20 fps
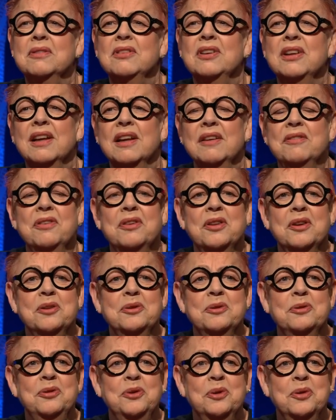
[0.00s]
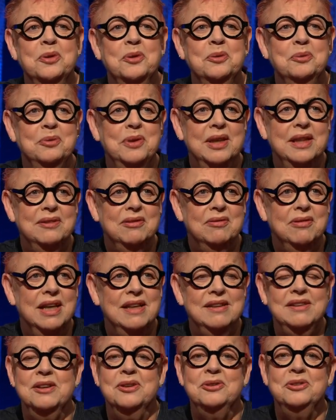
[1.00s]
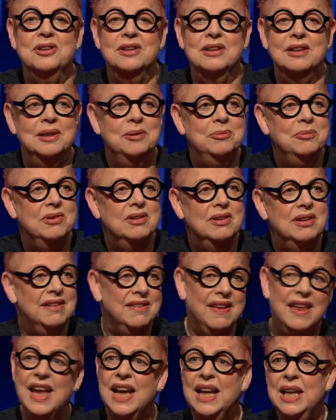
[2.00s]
tonight for those of you that read the Radio Times. Is that